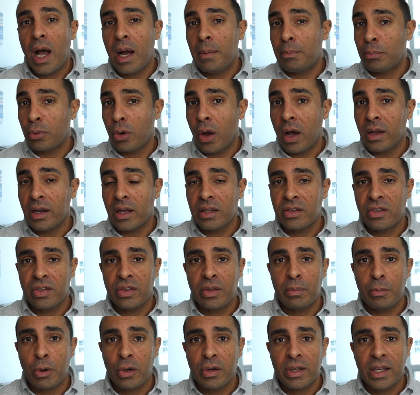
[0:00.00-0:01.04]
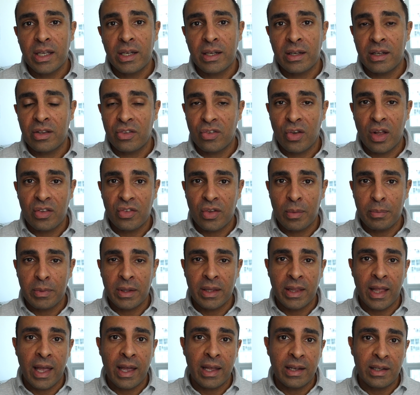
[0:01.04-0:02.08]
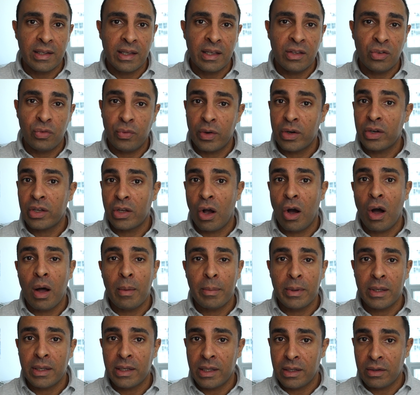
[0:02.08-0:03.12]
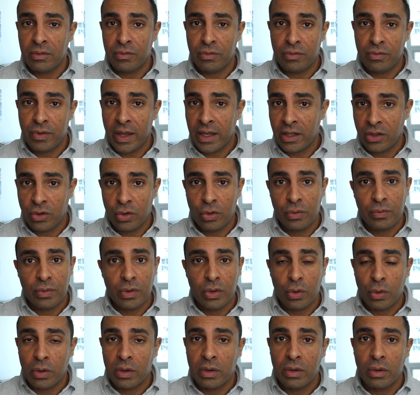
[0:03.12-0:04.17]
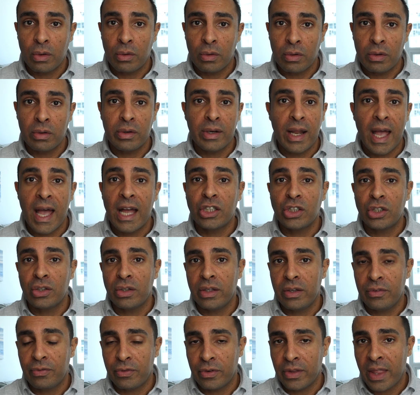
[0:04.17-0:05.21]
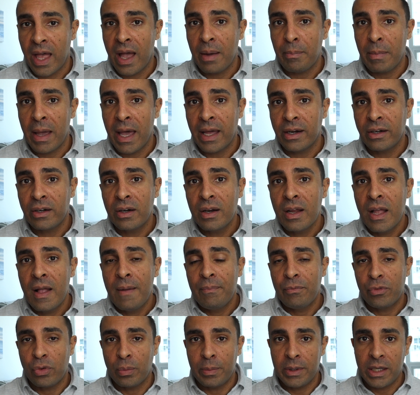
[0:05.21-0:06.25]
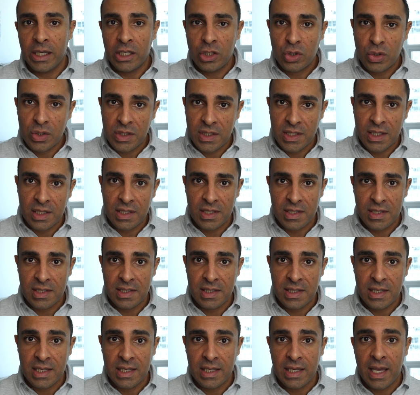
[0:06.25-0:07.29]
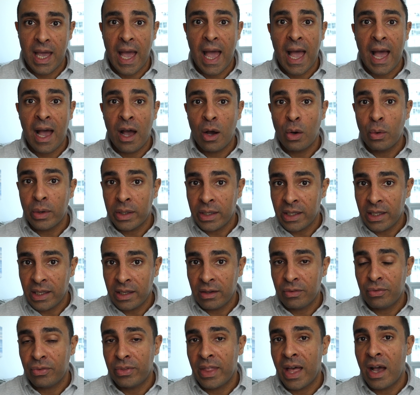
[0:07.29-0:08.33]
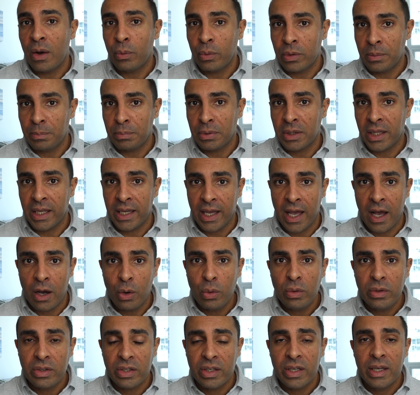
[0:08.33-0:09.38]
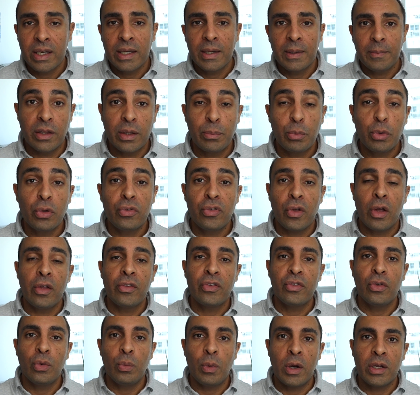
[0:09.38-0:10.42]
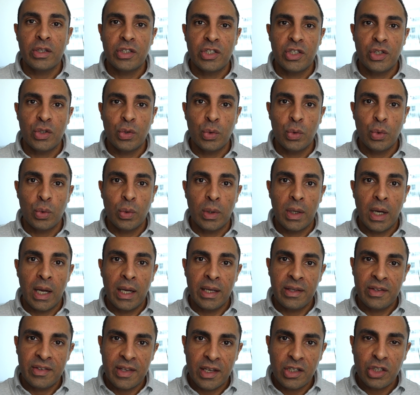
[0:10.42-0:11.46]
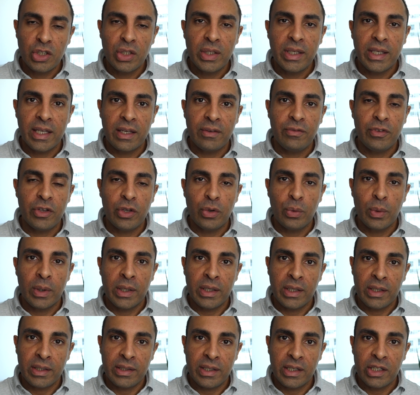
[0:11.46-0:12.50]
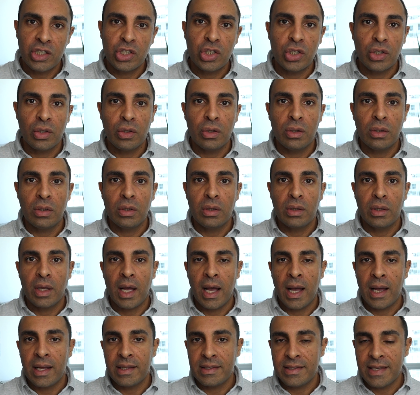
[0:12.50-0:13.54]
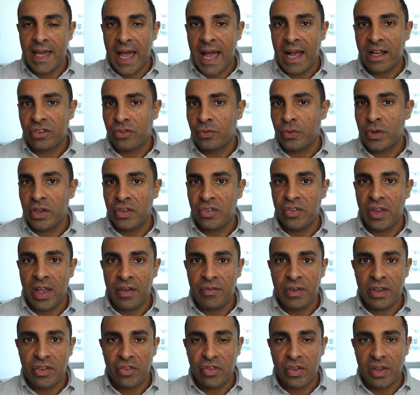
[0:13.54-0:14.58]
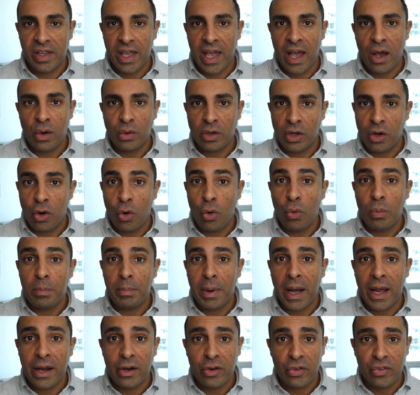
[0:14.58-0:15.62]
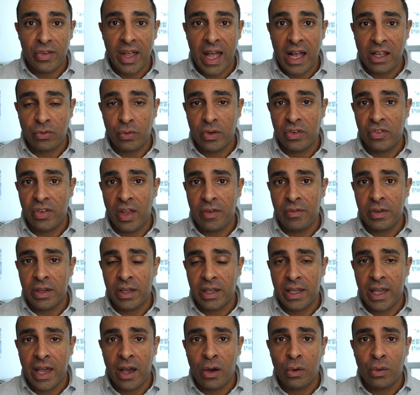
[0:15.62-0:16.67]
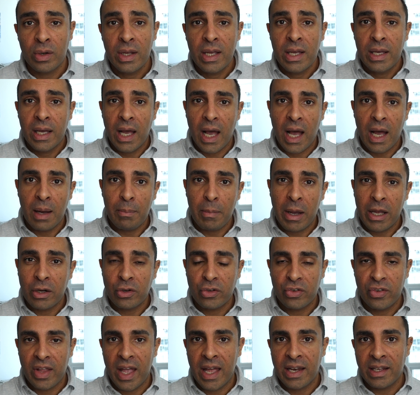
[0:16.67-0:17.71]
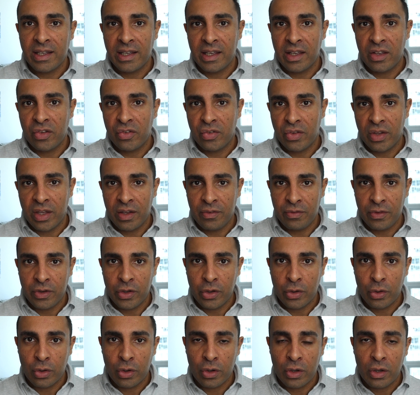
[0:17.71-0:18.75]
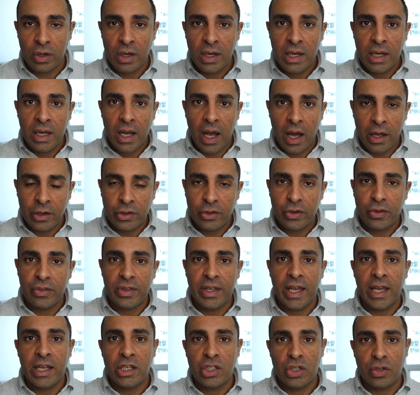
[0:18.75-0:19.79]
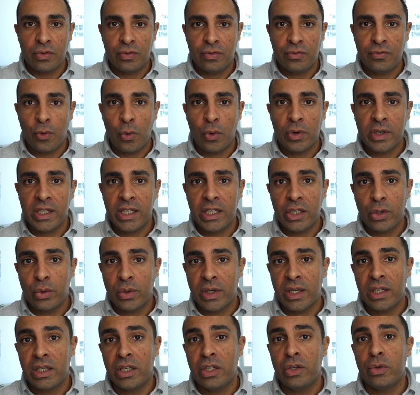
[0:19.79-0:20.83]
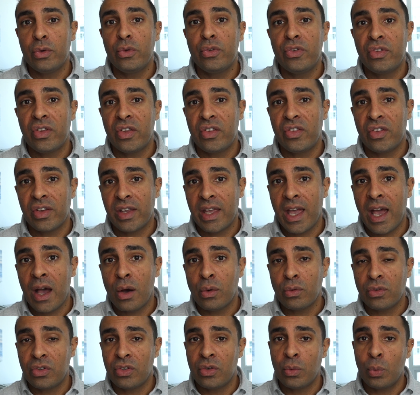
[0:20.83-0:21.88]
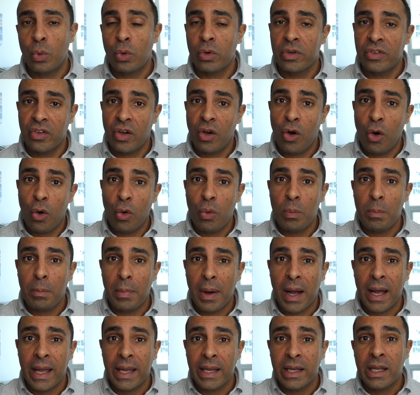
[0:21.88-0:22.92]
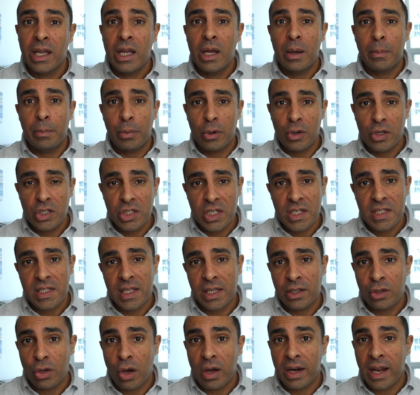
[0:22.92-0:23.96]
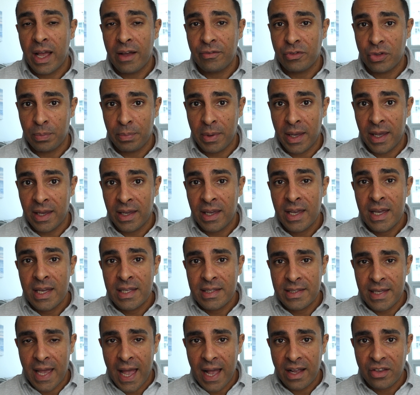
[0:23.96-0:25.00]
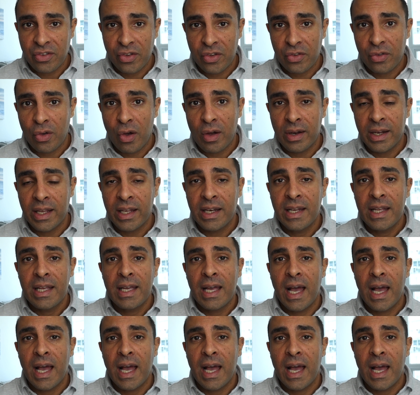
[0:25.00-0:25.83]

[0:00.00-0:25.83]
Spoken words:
product to the market, and it's not something that is very common in Vancouver or nationally for that matter. So it'll be interesting to see how and if that would play out. The Liberals also want to essentially give you an additional tax-free savings account, a home buyer's tax-free saving account. My understanding is if you're under the age of 40, you can use this account towards a home buying purchase and not have to pay taxes on it.